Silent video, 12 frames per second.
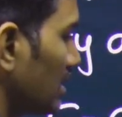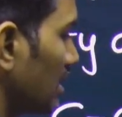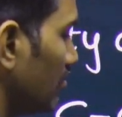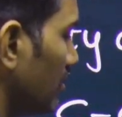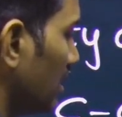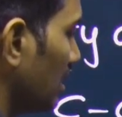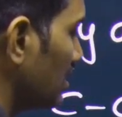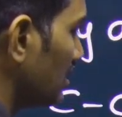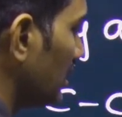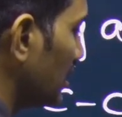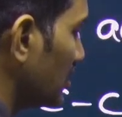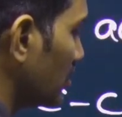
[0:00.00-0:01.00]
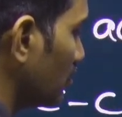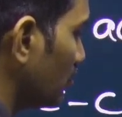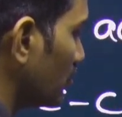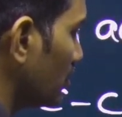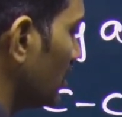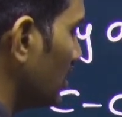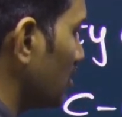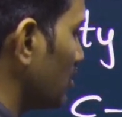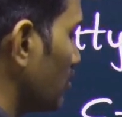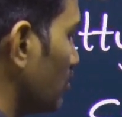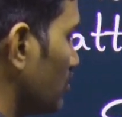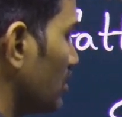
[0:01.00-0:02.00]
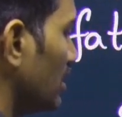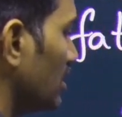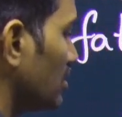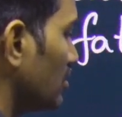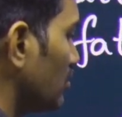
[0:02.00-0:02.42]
completely CH2, CH2, CH2,